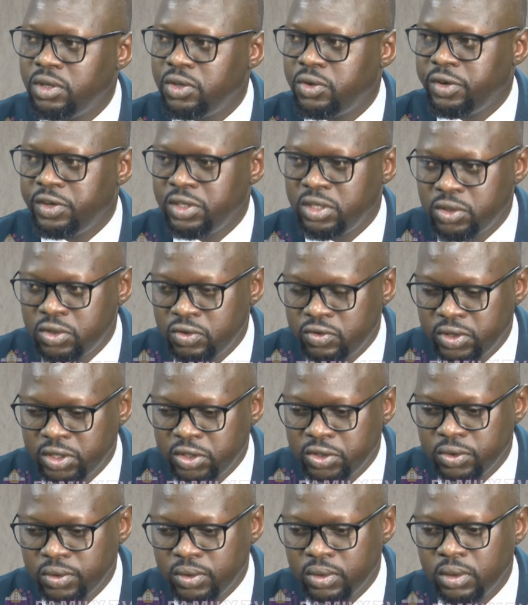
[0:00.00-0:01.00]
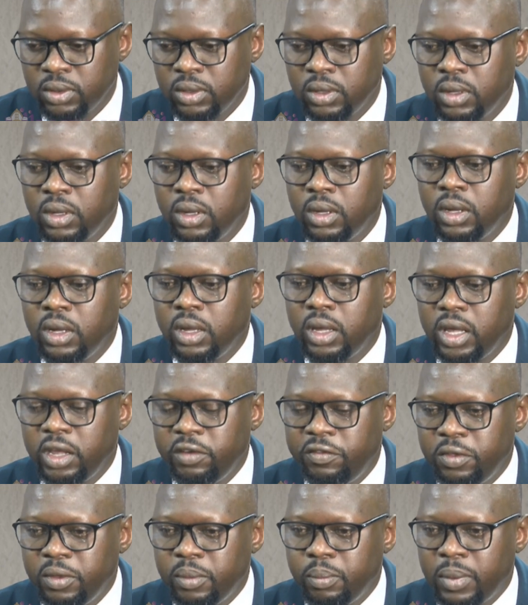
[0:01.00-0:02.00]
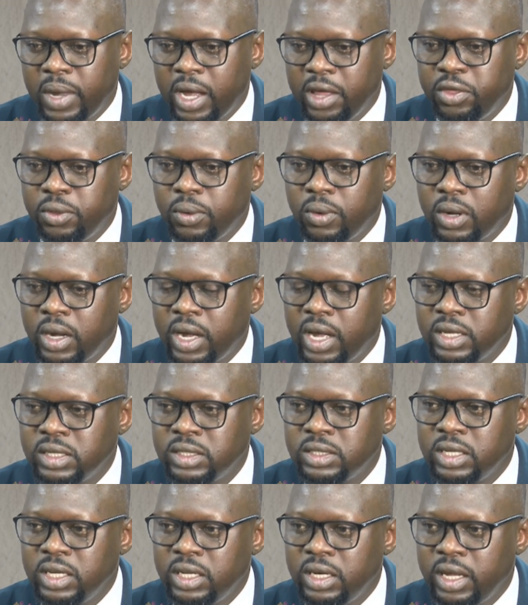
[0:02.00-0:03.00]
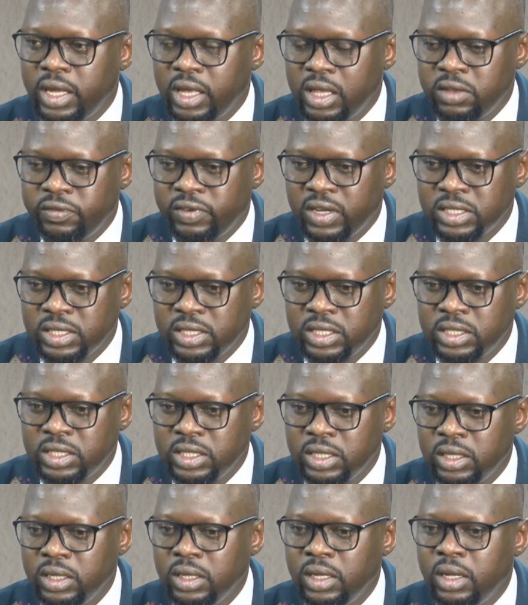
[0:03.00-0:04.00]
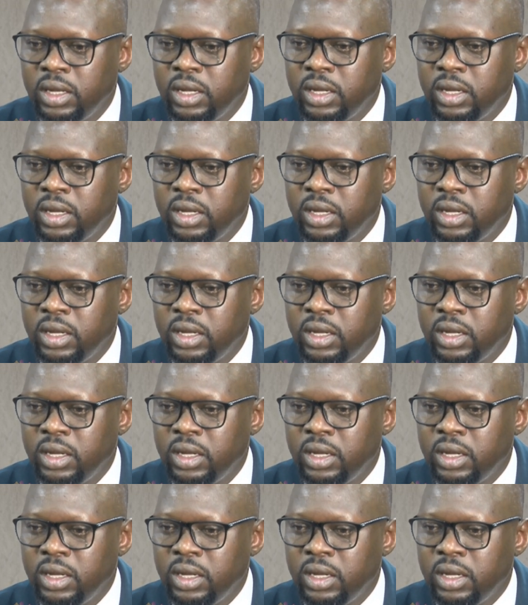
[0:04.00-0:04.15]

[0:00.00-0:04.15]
into registration. If the birth occurs in a health facility,